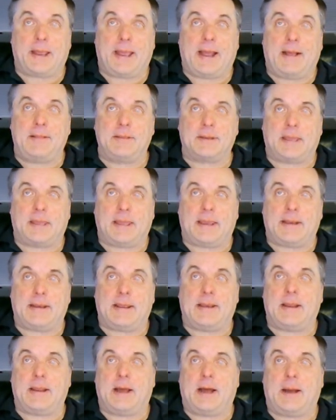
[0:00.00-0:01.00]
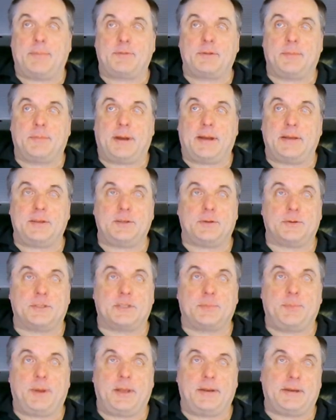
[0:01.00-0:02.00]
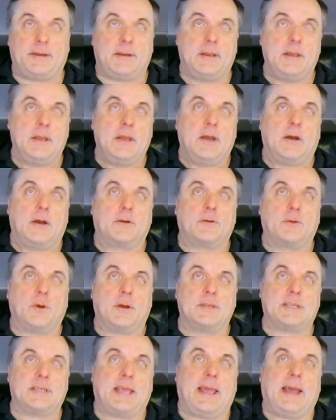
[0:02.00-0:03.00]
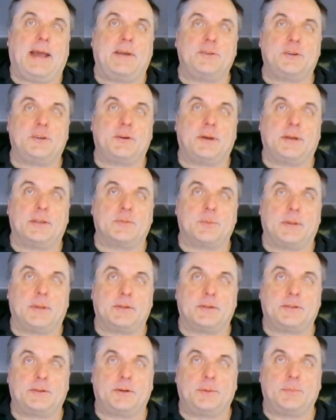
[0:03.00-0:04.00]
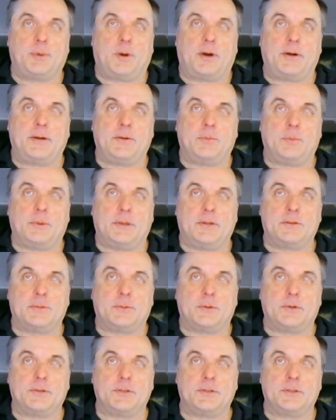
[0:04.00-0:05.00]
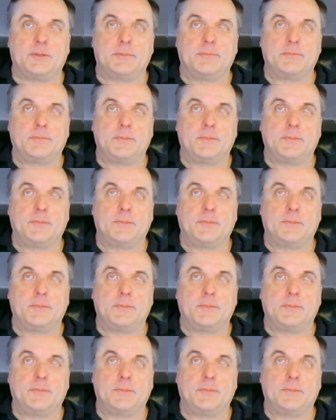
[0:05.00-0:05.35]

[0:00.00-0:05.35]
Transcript: allocate, and optimize your spending across Azure as well as third-party resources.